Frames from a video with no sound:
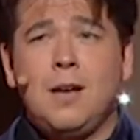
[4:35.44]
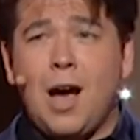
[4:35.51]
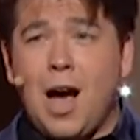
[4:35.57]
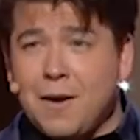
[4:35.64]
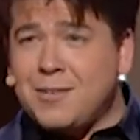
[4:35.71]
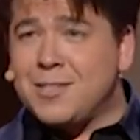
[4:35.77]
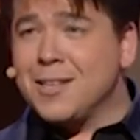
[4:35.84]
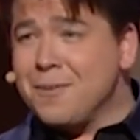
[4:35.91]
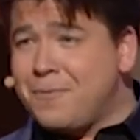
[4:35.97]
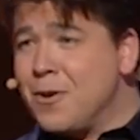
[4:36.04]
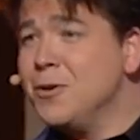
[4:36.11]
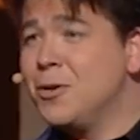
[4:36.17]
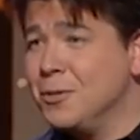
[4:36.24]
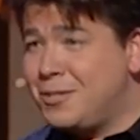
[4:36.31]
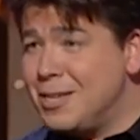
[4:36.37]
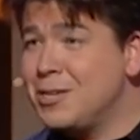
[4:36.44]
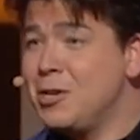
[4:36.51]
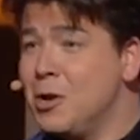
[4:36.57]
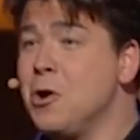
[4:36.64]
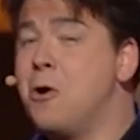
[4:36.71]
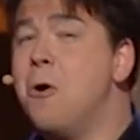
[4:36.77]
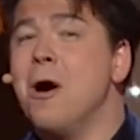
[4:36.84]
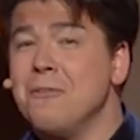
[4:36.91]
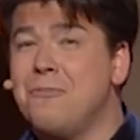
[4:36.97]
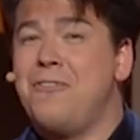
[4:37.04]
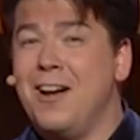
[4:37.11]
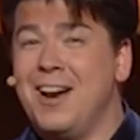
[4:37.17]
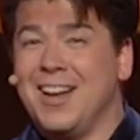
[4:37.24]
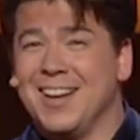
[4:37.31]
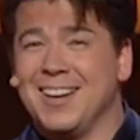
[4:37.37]
have to say, the photos did look quite
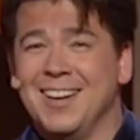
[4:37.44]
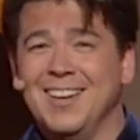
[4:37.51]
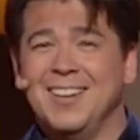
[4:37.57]
funny.